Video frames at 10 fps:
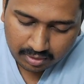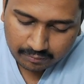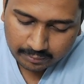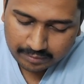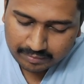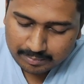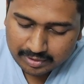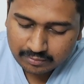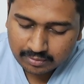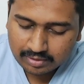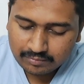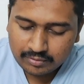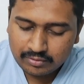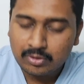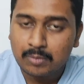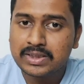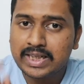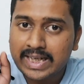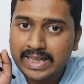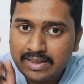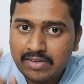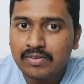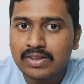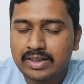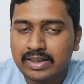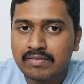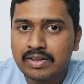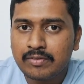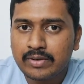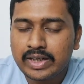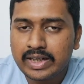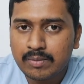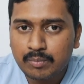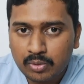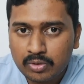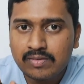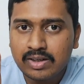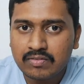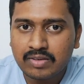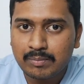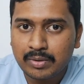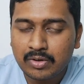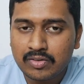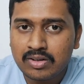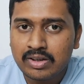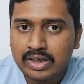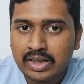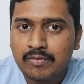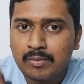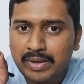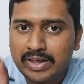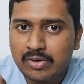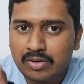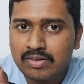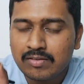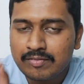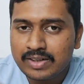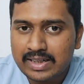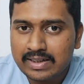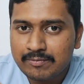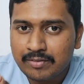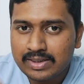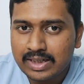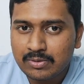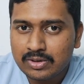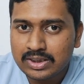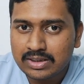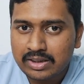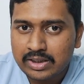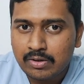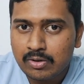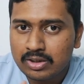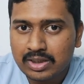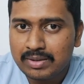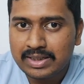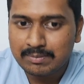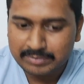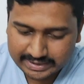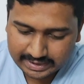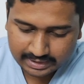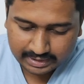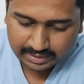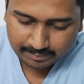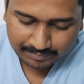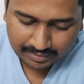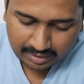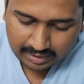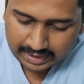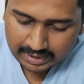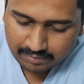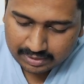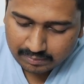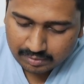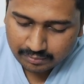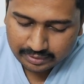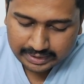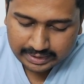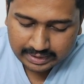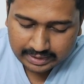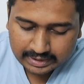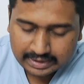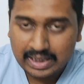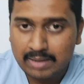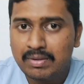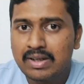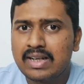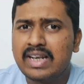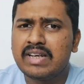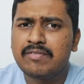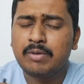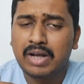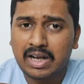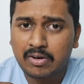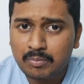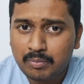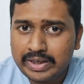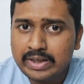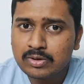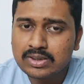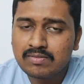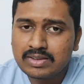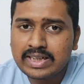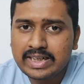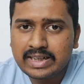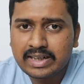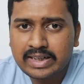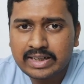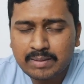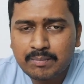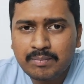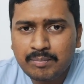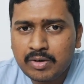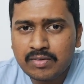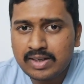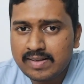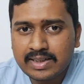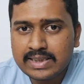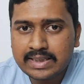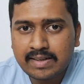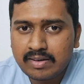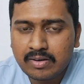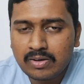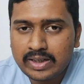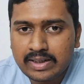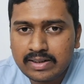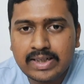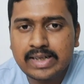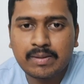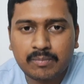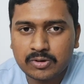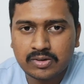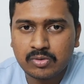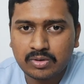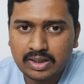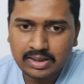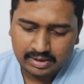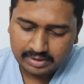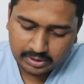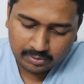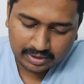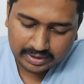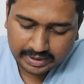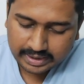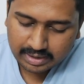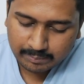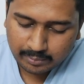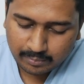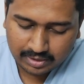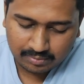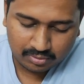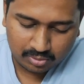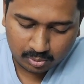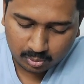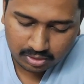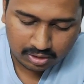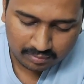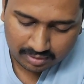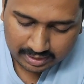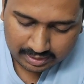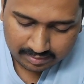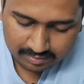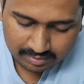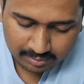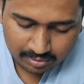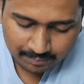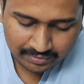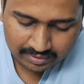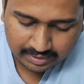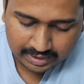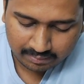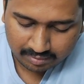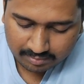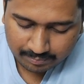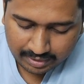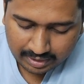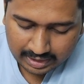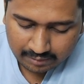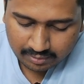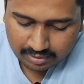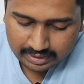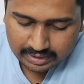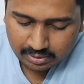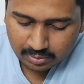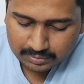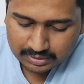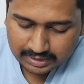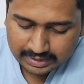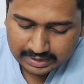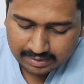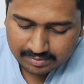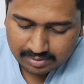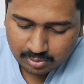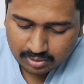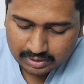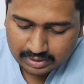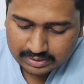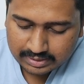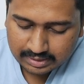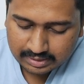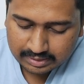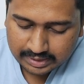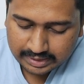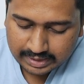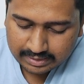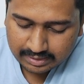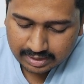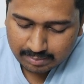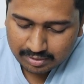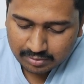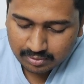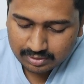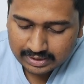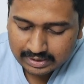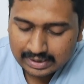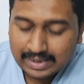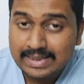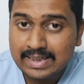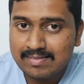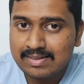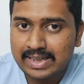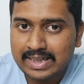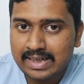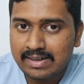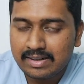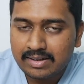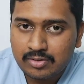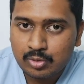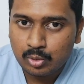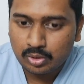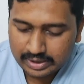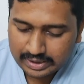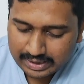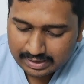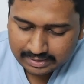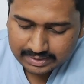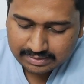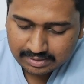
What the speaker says: 45 minutes for confusing option, again it is worth it. Even if you dedicate more also, it's fine, because if you make yourself clear for that question, you will not commit that mistake again. And 1 hour for integrated type, like if you have many questions which are integrated type, because recent GTs are all integrated type questions only, then you can dedicate up to 1 hour. So total you will get this around 3 hours. And for correct answers, you can dedicate 30 minutes for that guess correct and pseudo correct, and rest